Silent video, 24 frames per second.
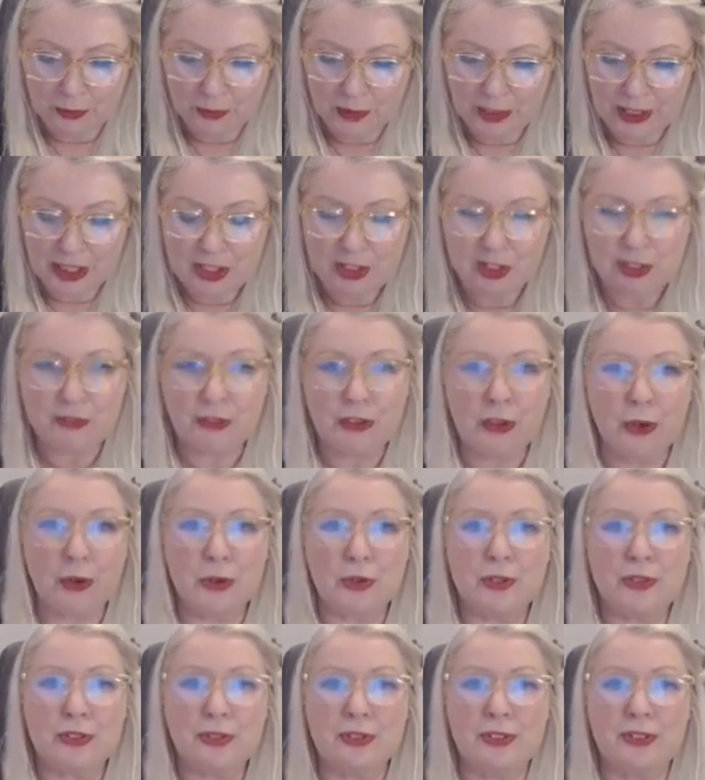each of
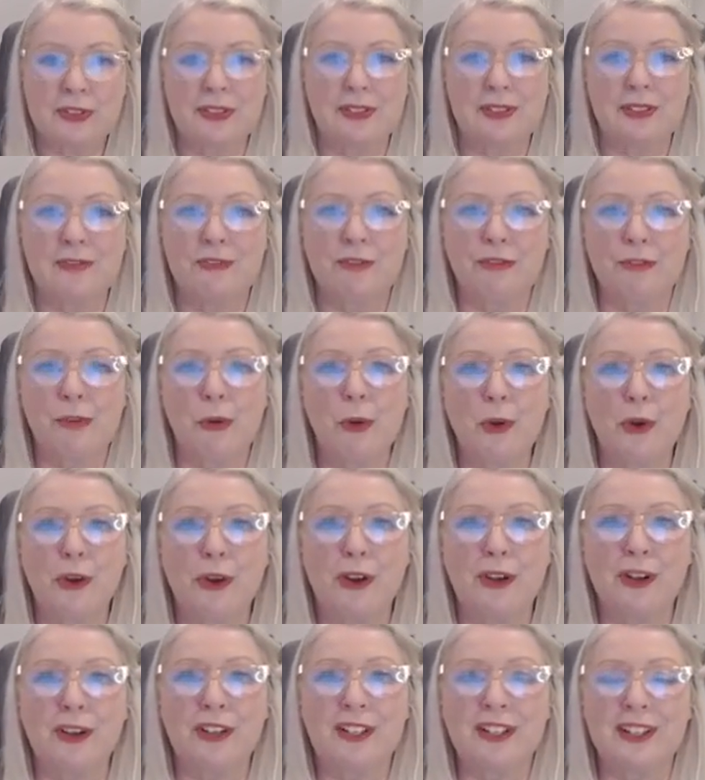those
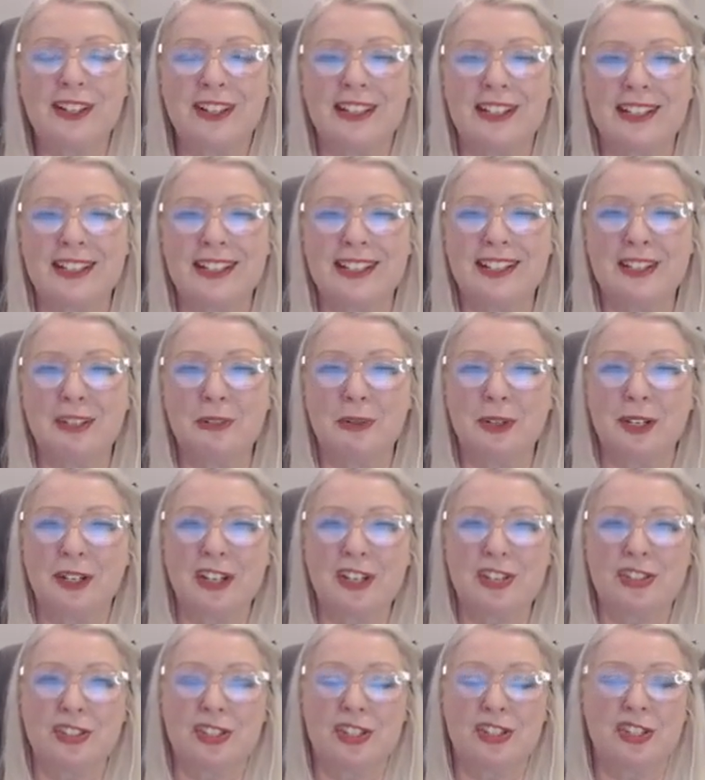4 key
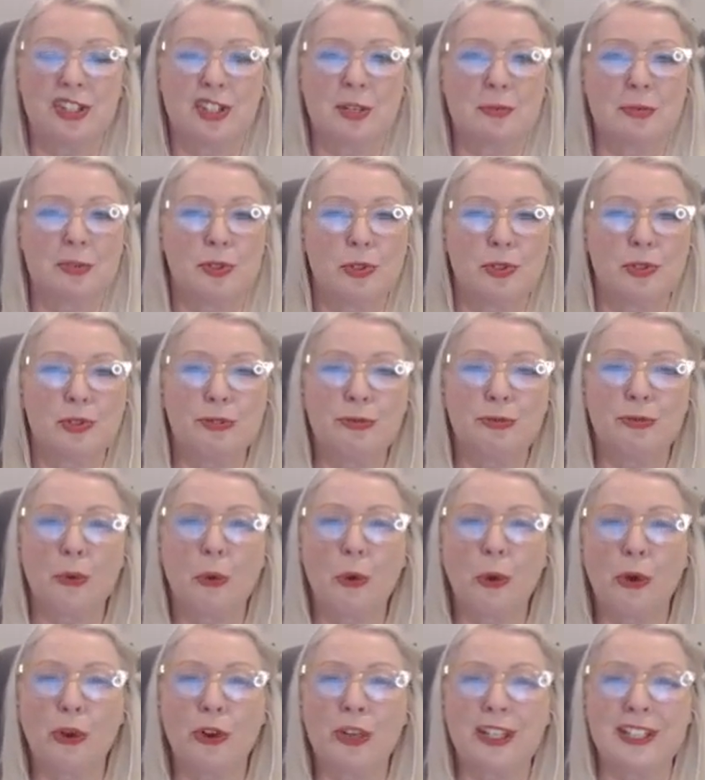relationships, those
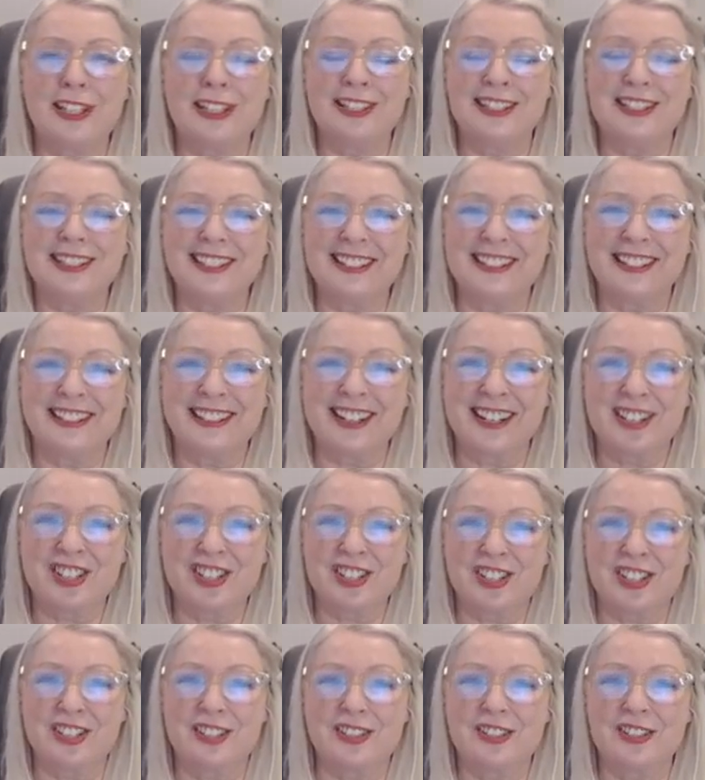4 key
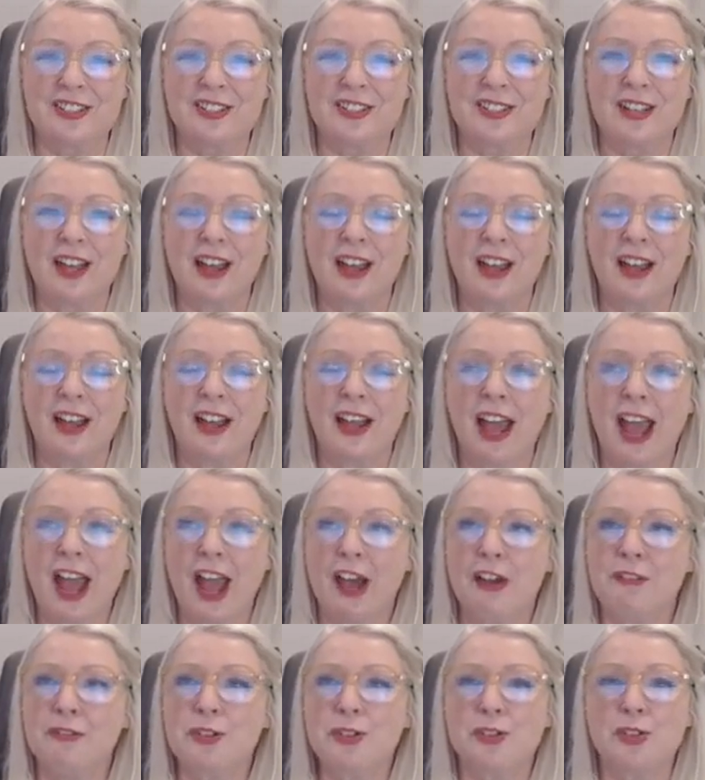connections,
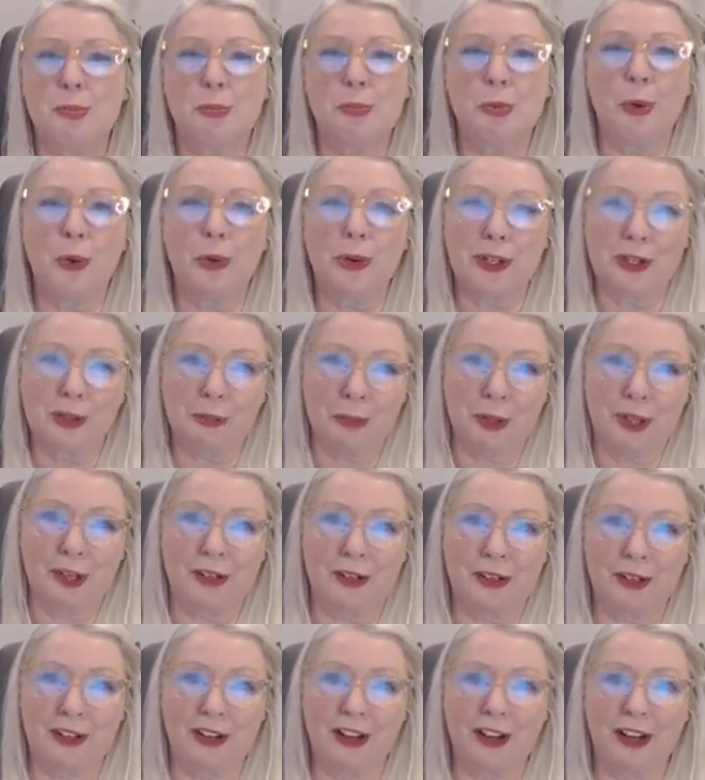have a supporting
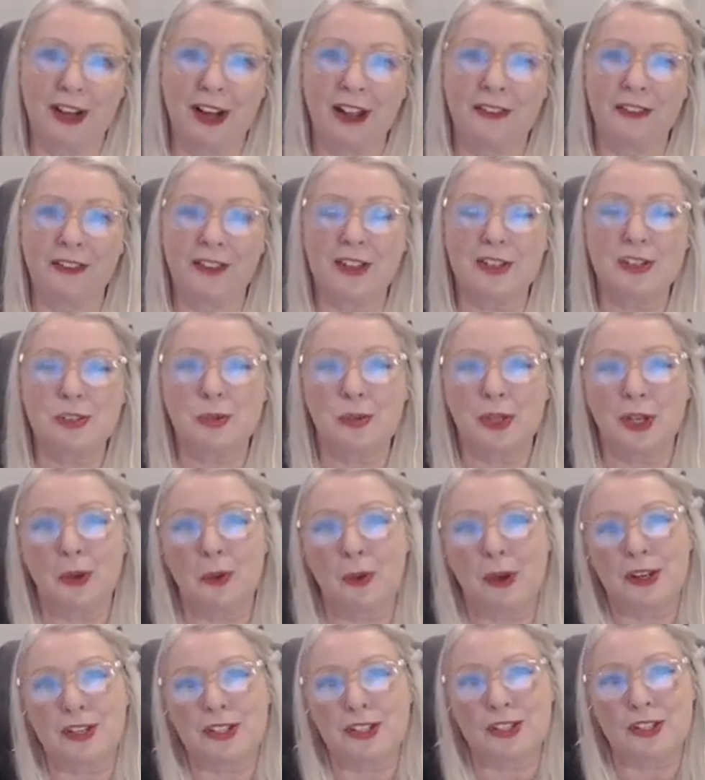pillar, and that's what I
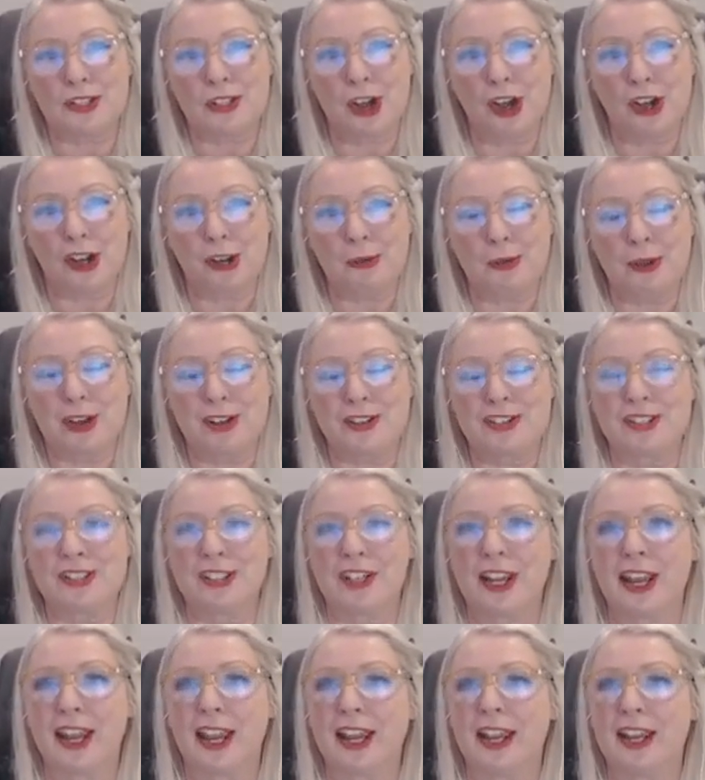wanted to talk about
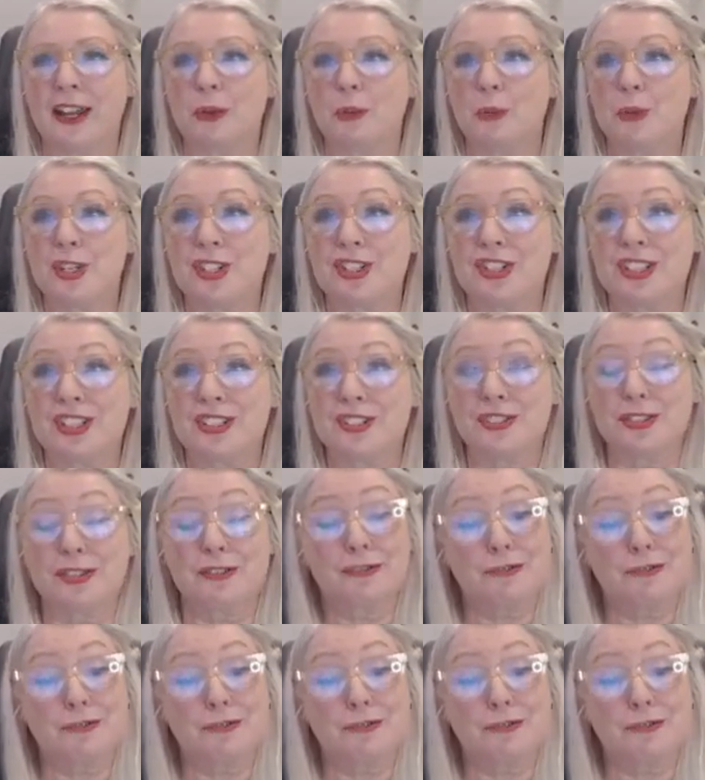today, which is the